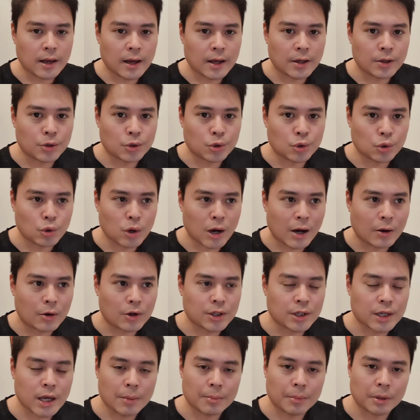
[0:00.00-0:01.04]
and 2-hour
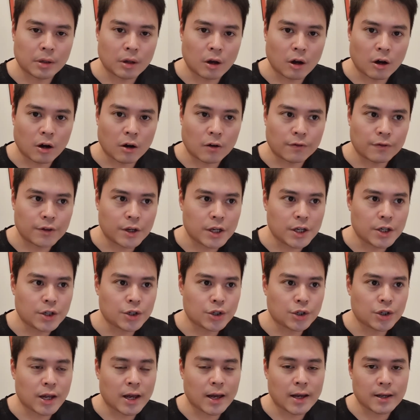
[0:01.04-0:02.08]
segment of
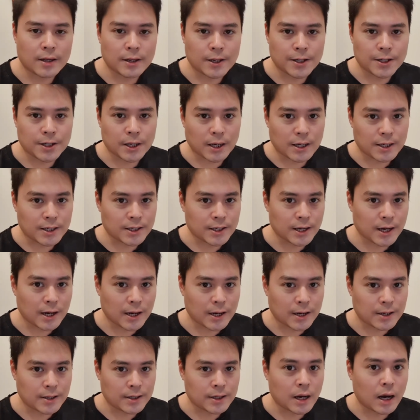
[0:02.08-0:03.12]
each day is
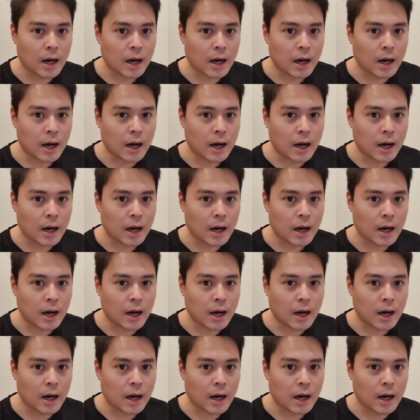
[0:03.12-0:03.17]
assigned